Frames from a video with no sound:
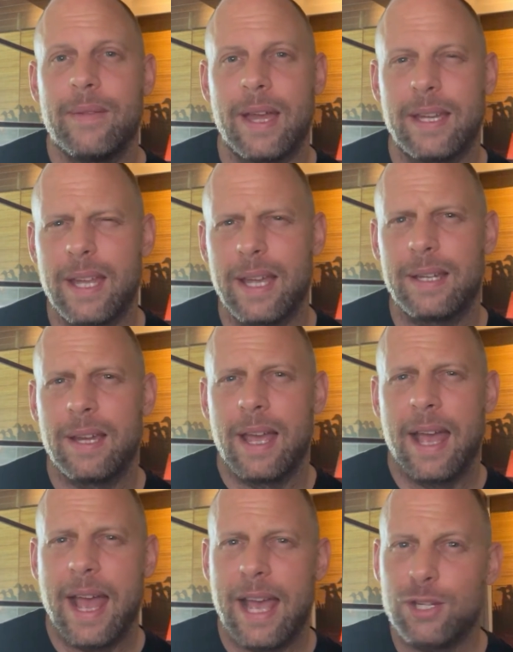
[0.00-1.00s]
And then
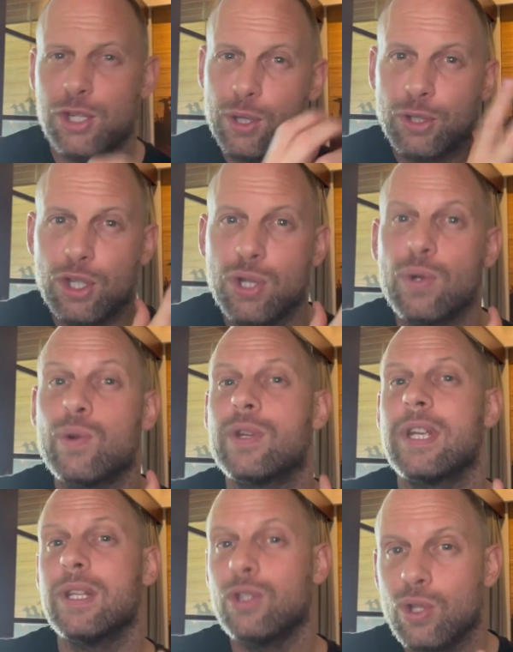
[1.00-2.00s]
as you're
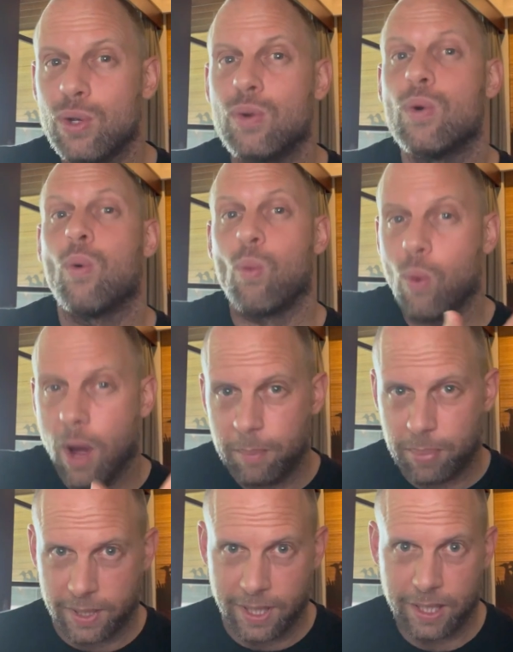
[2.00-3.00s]
tuned into
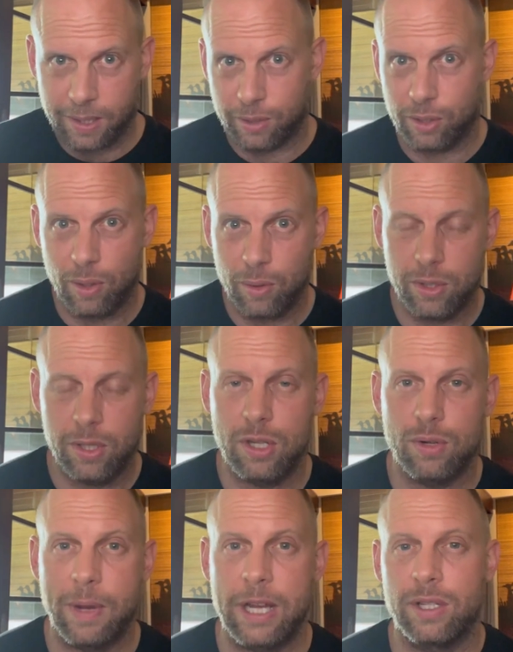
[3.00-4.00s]
one particular social
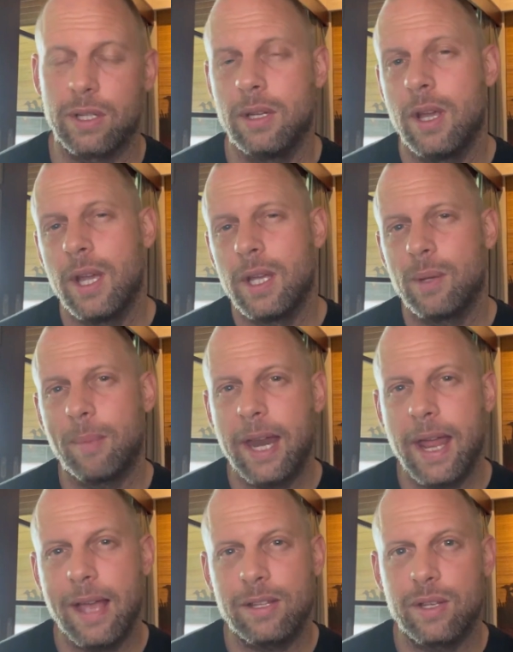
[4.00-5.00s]
situation, you
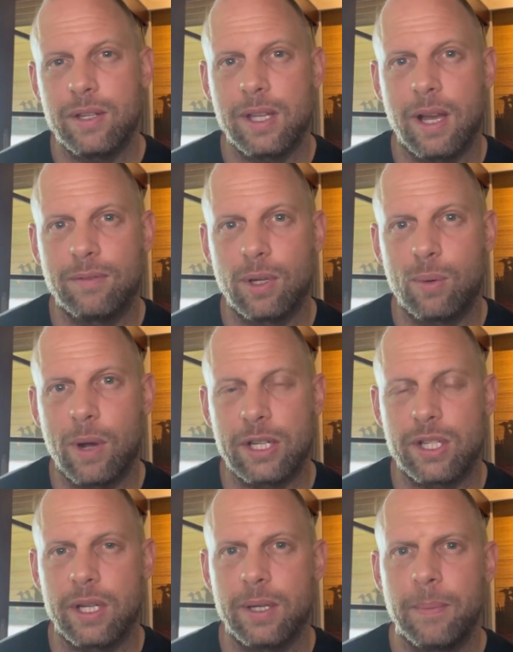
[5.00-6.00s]
might ask yourself the
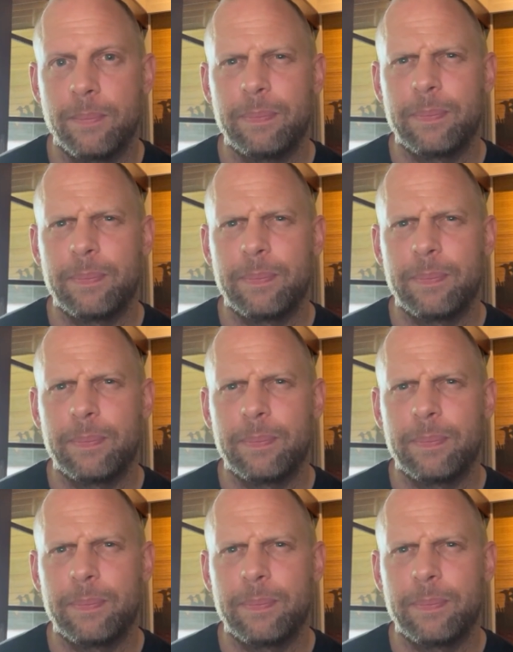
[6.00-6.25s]
question,